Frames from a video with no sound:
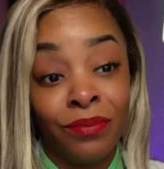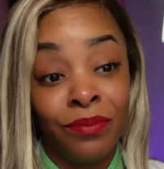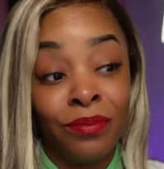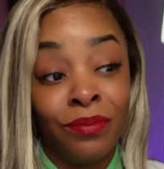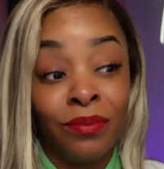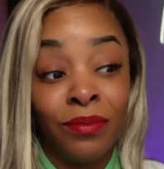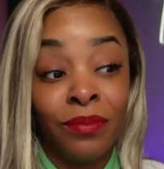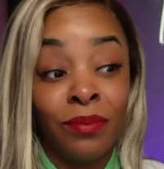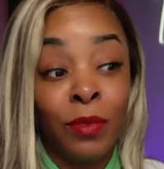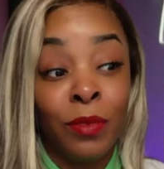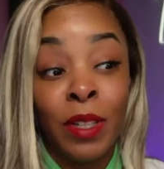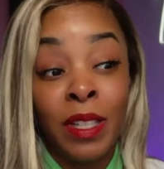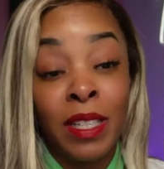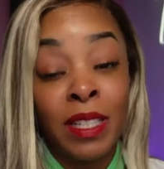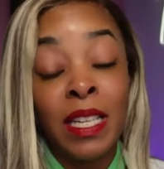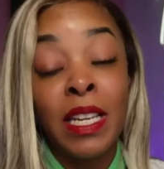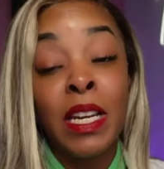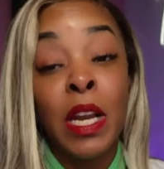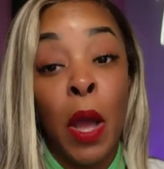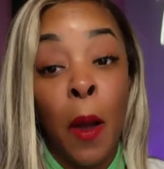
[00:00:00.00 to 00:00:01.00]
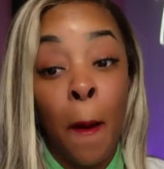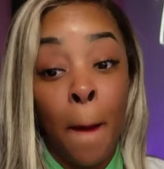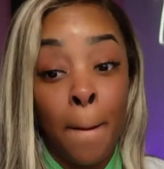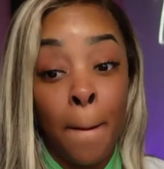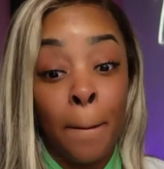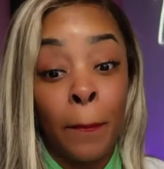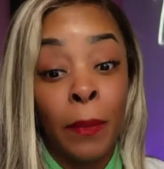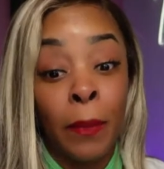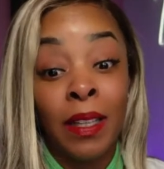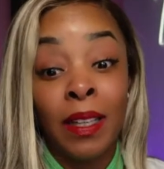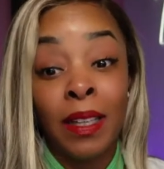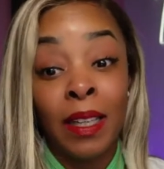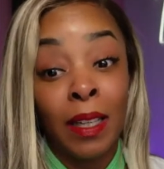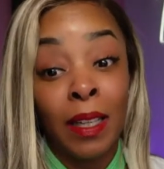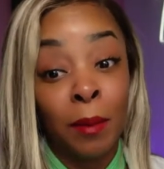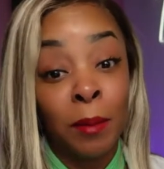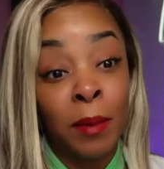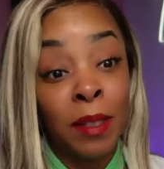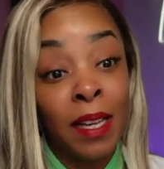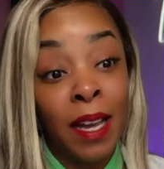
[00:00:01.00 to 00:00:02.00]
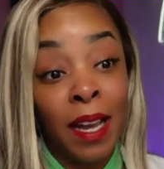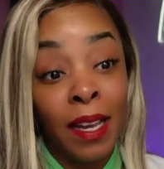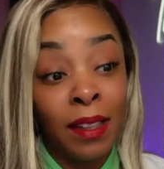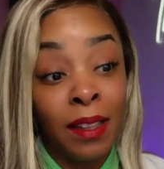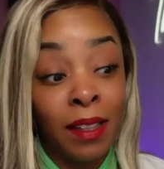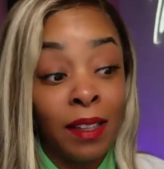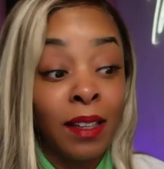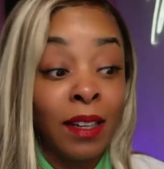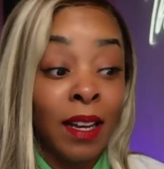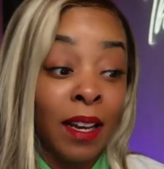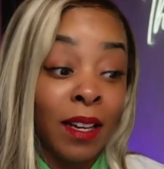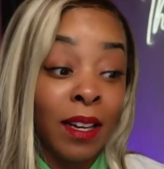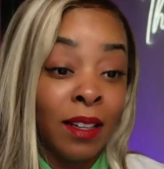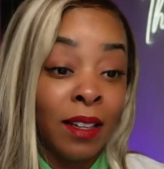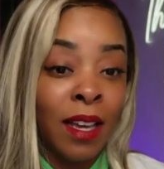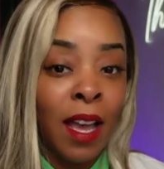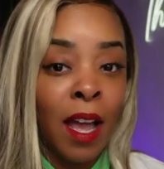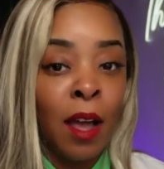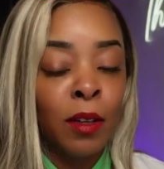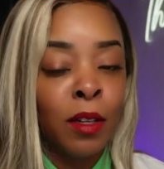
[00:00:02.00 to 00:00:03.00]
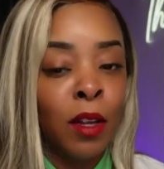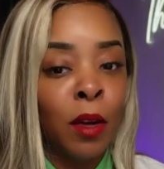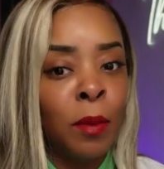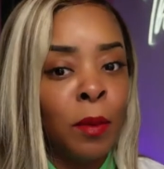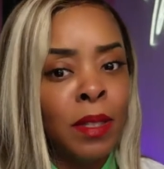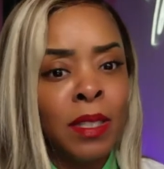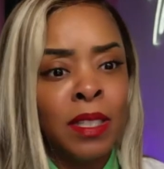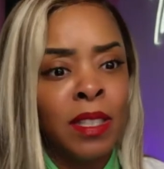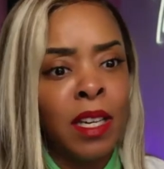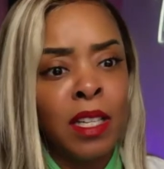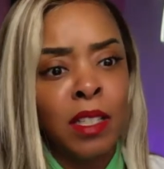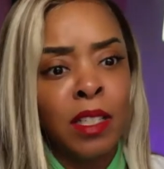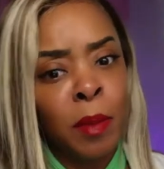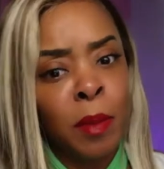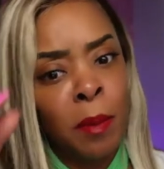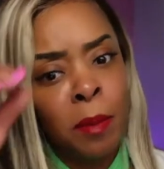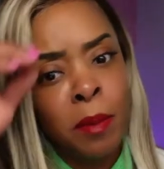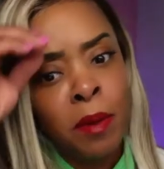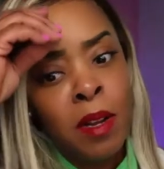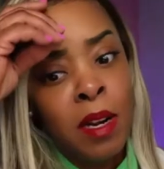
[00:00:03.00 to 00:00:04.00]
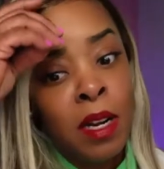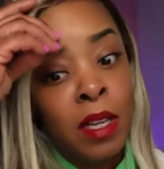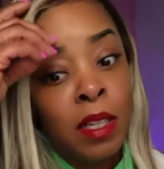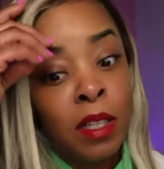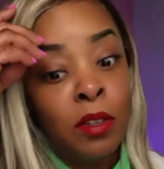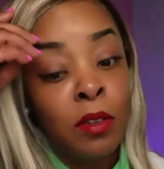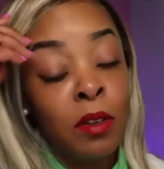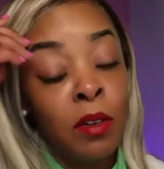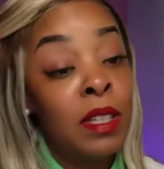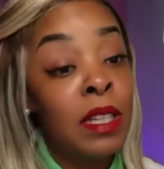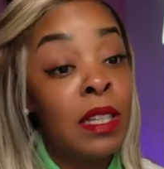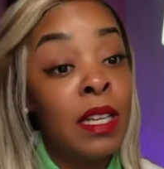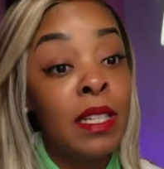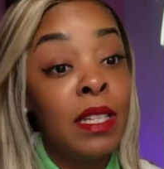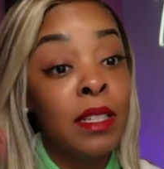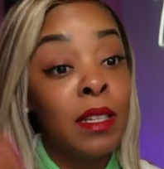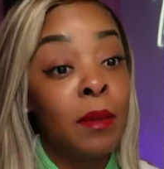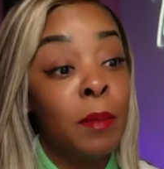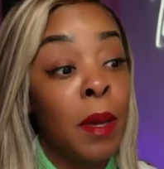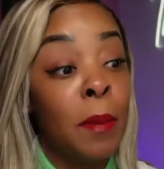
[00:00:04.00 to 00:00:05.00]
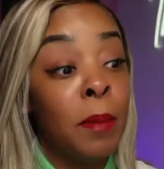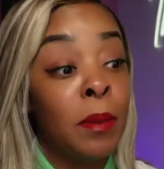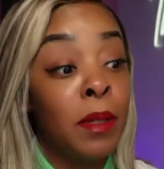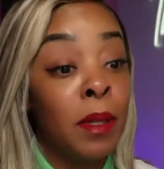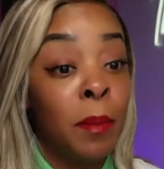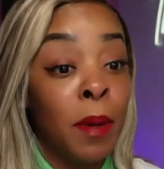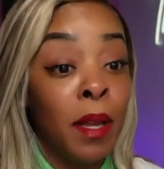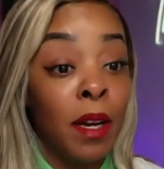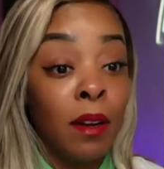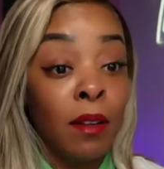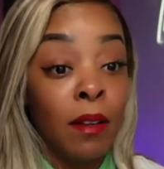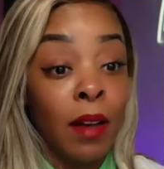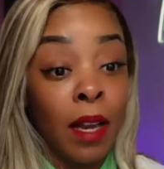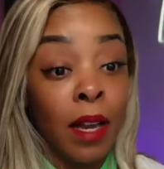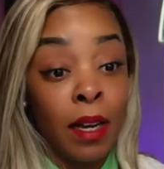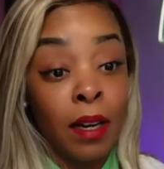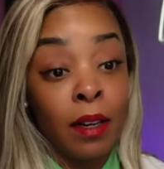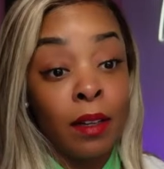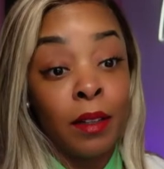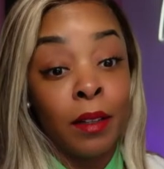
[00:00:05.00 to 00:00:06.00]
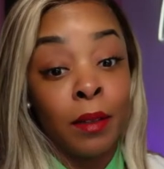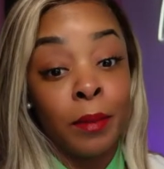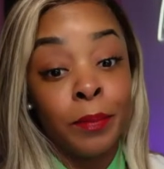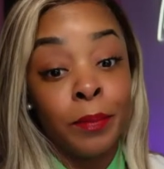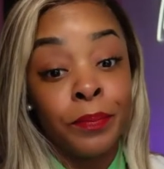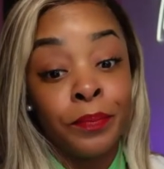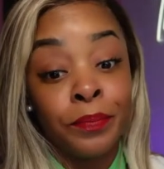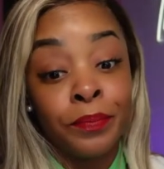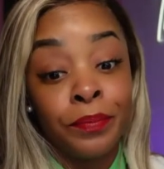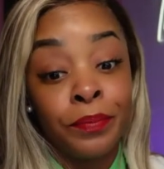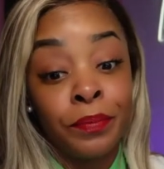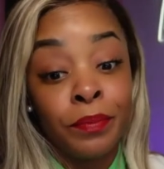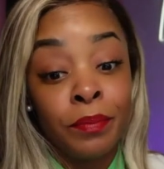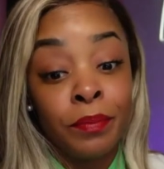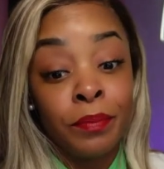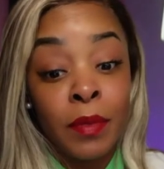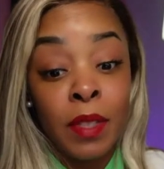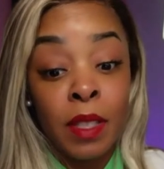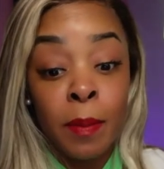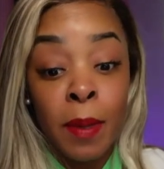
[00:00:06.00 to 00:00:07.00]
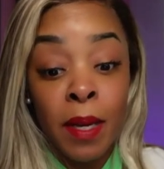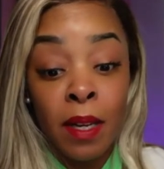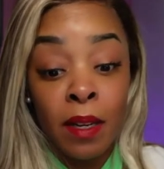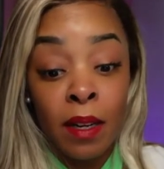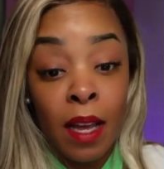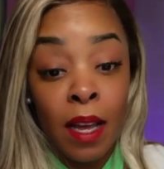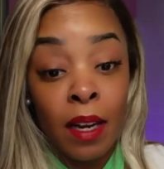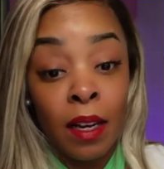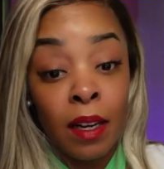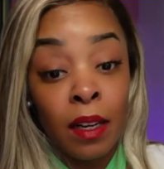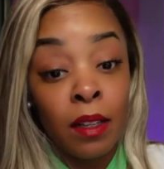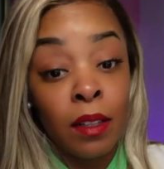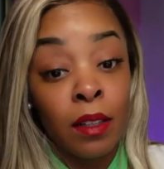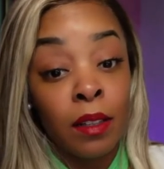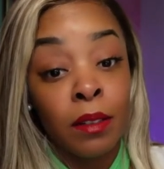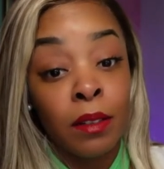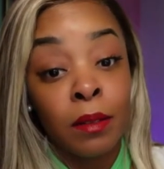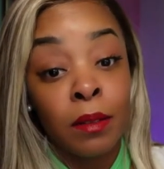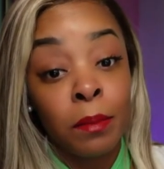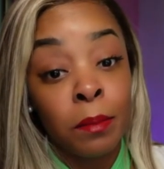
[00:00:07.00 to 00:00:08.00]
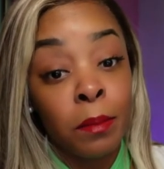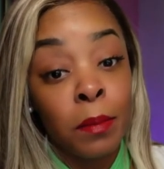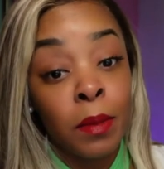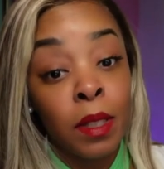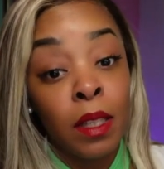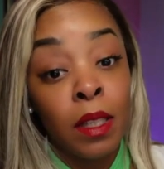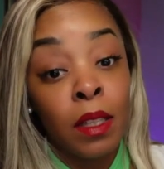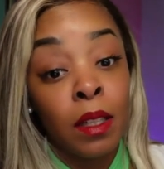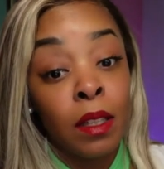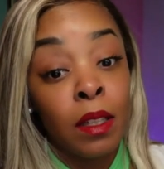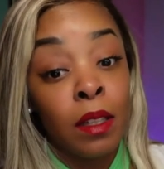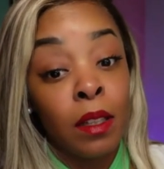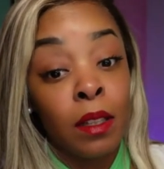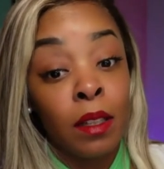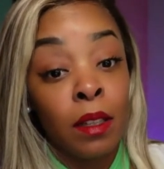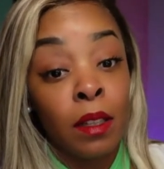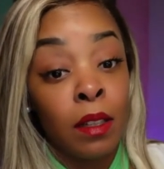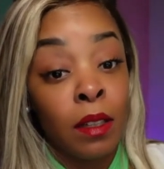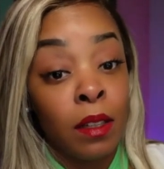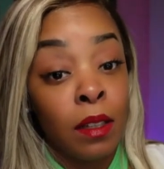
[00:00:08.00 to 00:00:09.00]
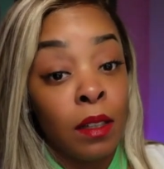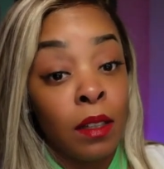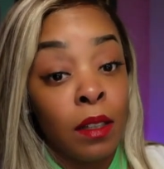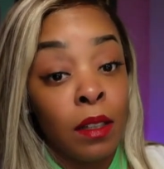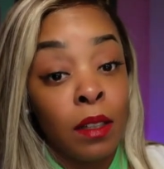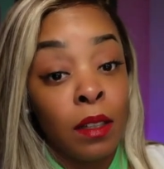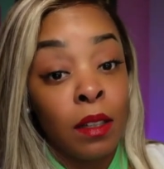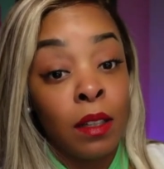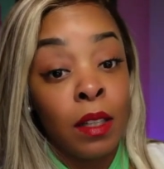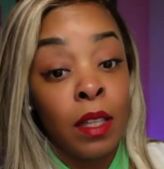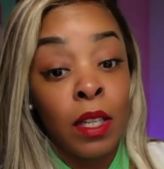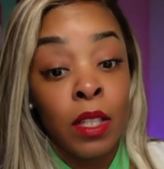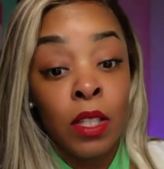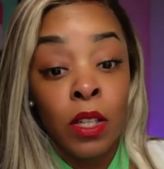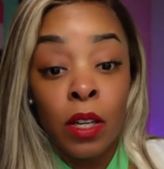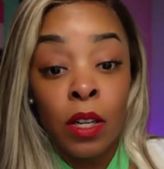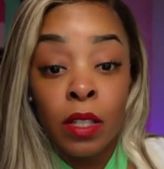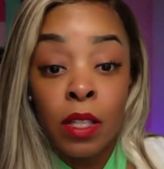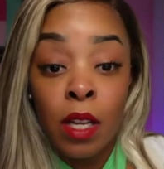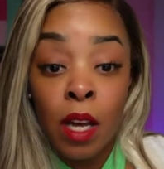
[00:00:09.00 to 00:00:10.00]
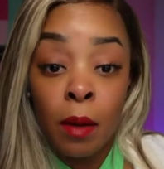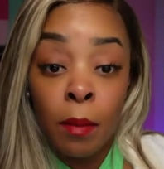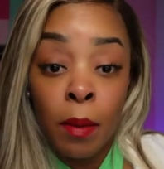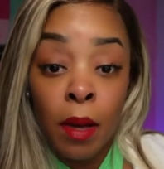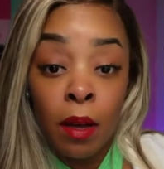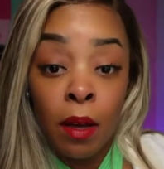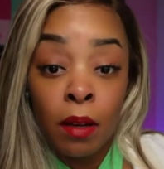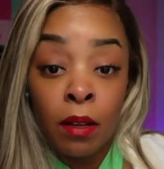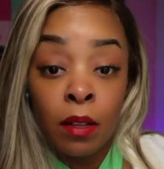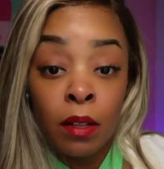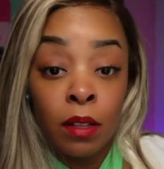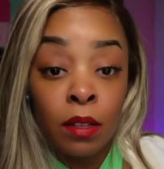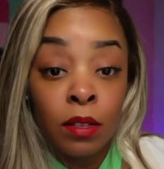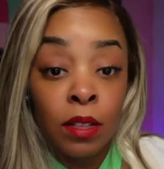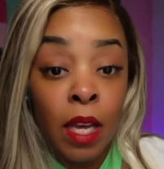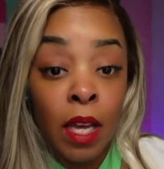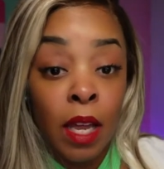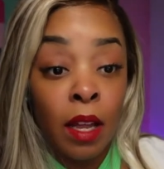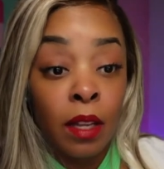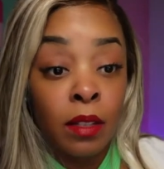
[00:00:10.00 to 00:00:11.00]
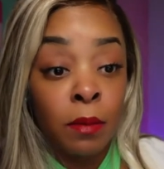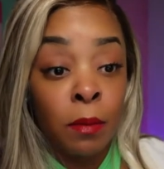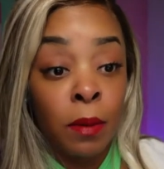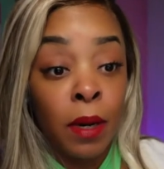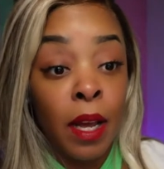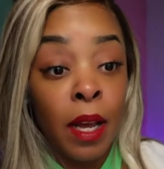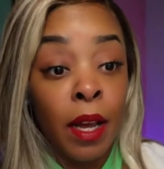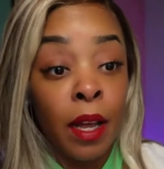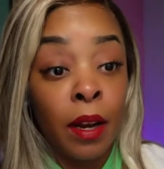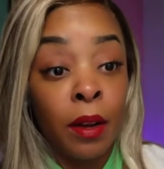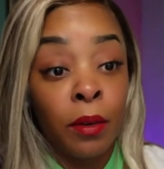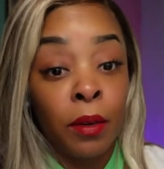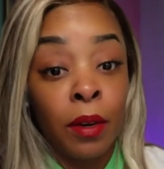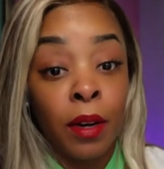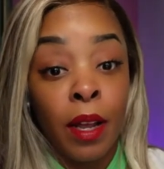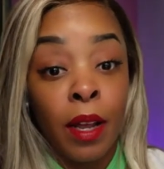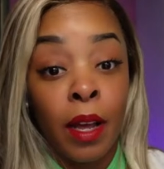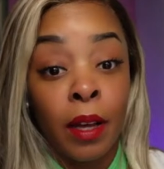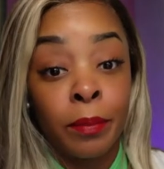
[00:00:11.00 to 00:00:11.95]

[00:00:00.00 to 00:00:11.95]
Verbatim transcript: What does he know? Look at him. Look how he looking out here. Y'all, you know, we judging people. You only listen to people depending on how they look. Speaking of how they look, uh, turn Tony talk about uh, shout out to what I got on tonight.